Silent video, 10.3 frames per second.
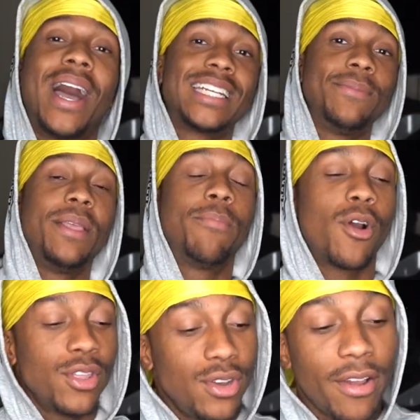watching me,
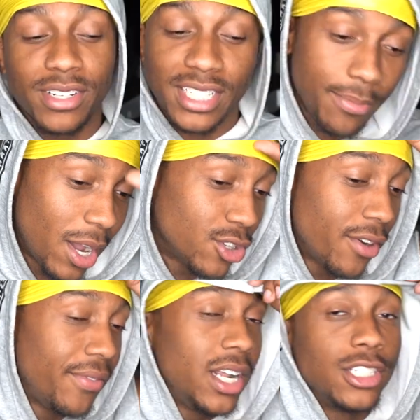bro, you never seen my
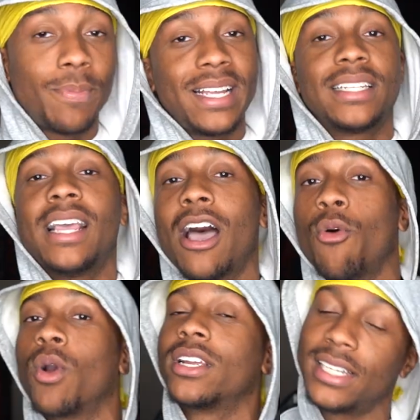drip videos. Basically, how
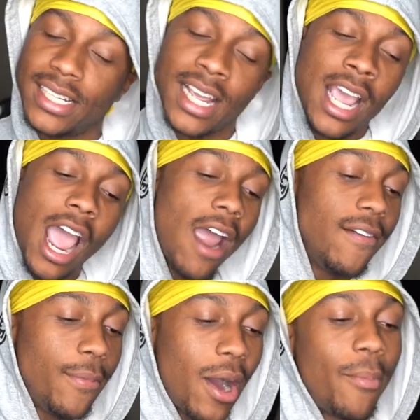it works is
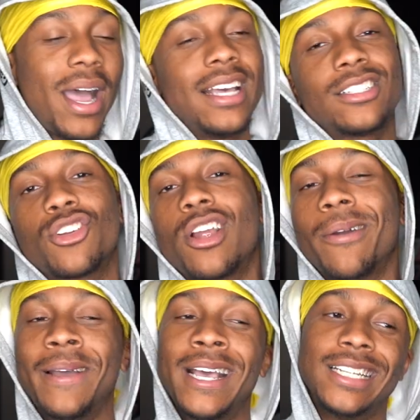everybody on my
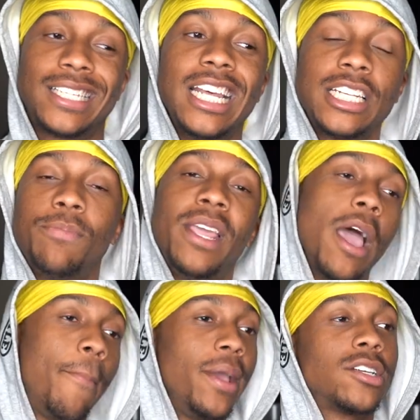Instagram sends me
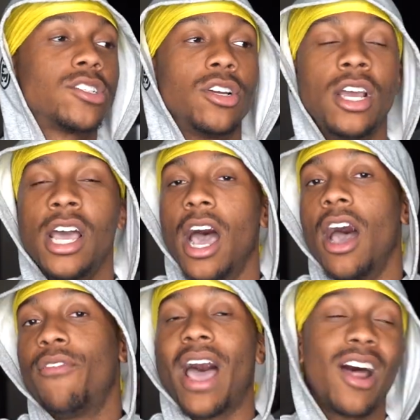a picture
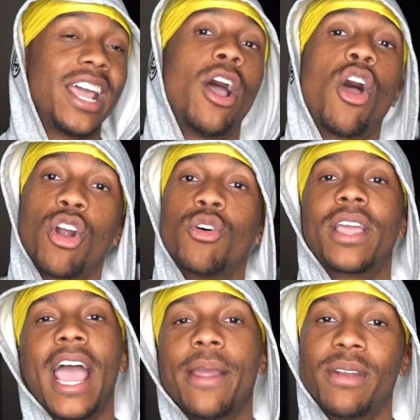of how they are
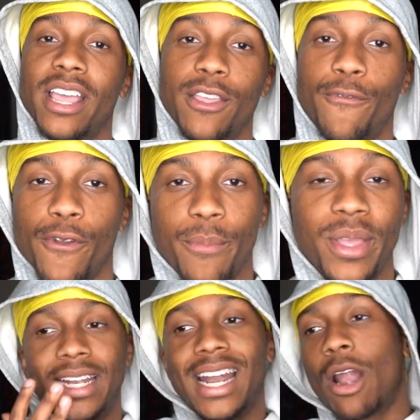on Gameday, you feel
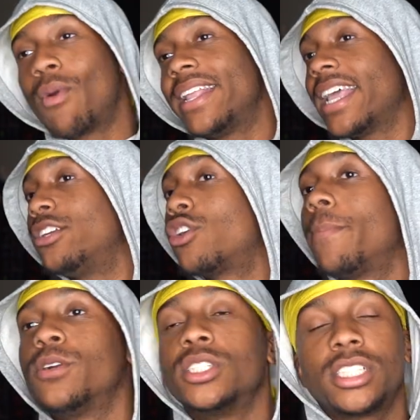me? Then I rate their
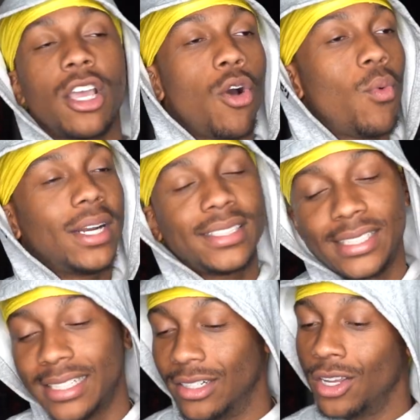drip on a scale of 1 to
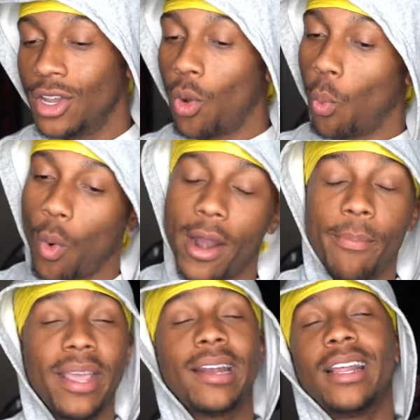10.
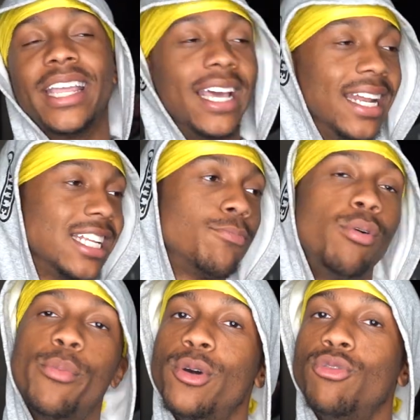1 being, yeah, that's
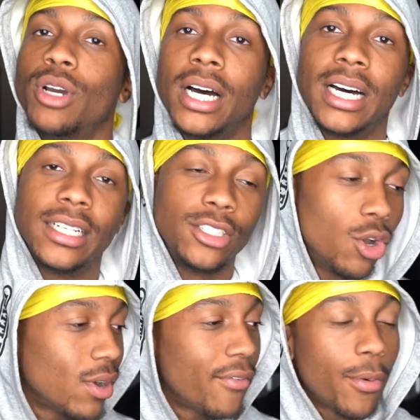boo-boo.
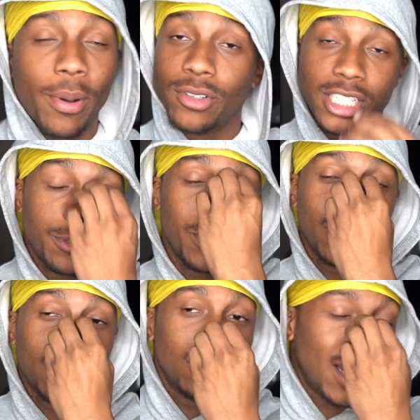Don't ever post this
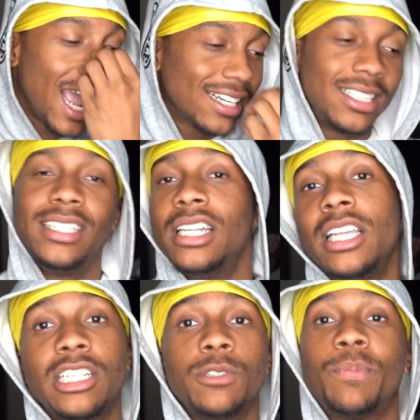picture. Actually,
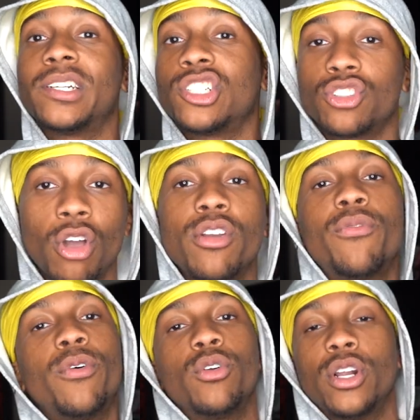delete this picture. Throw your
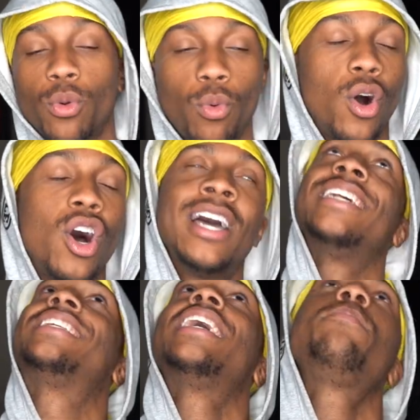phone at a wall.
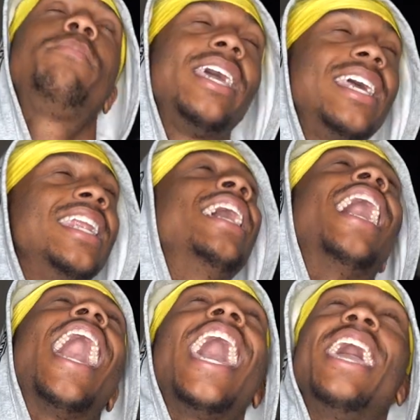10 being,
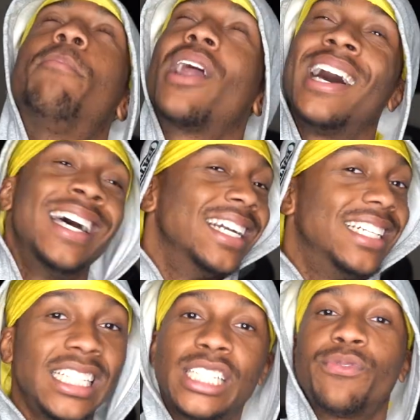hey, bruh,
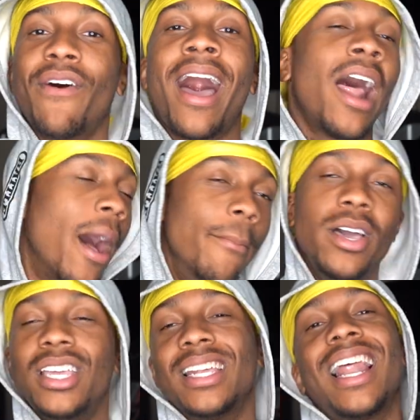this is 5
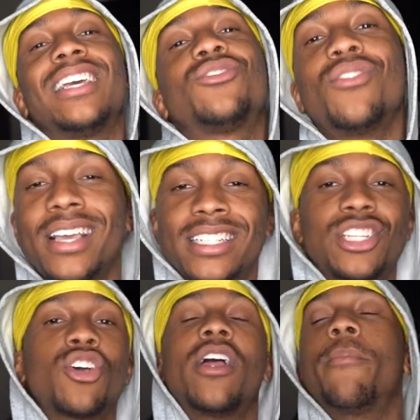million likes on
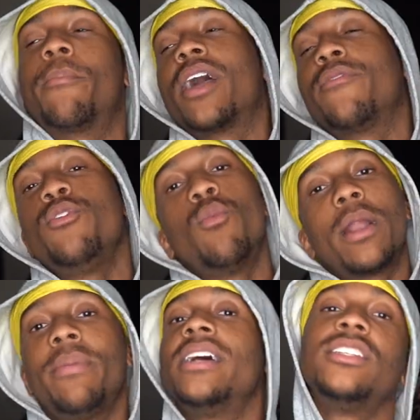Instagram, bruh. If you
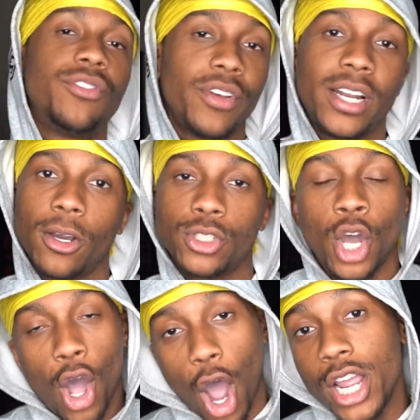want to be in these videos,
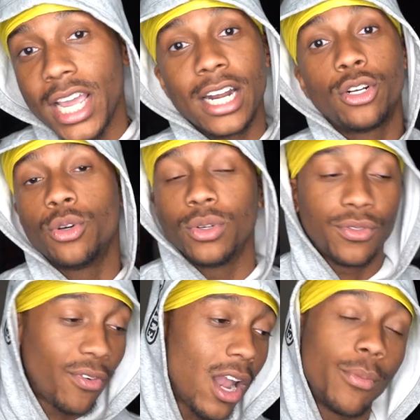all you got to do is
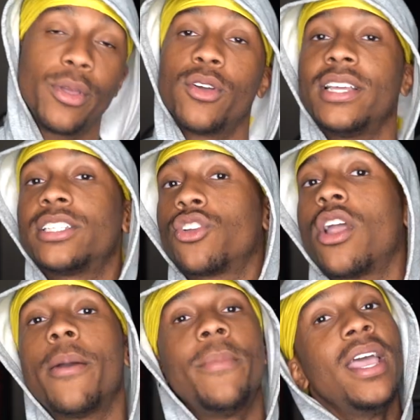follow me on Instagram,